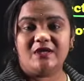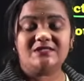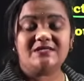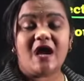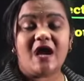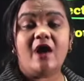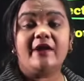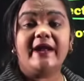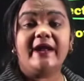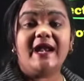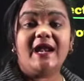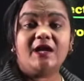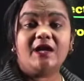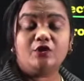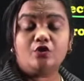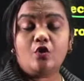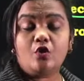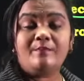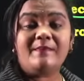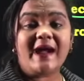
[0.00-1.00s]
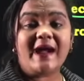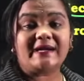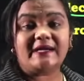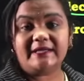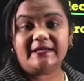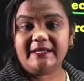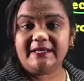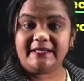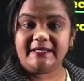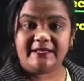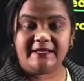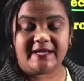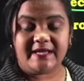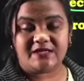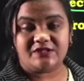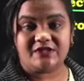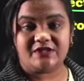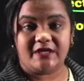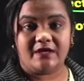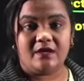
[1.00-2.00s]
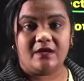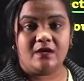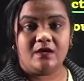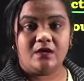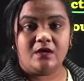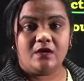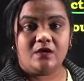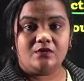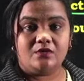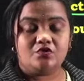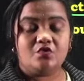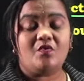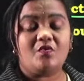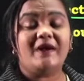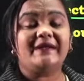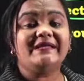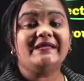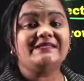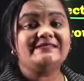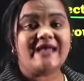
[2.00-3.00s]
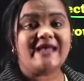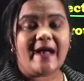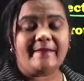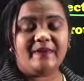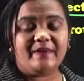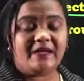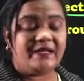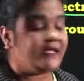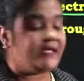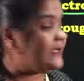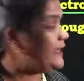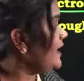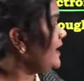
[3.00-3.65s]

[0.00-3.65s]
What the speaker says: On electromagnetic induction. So what is happening here?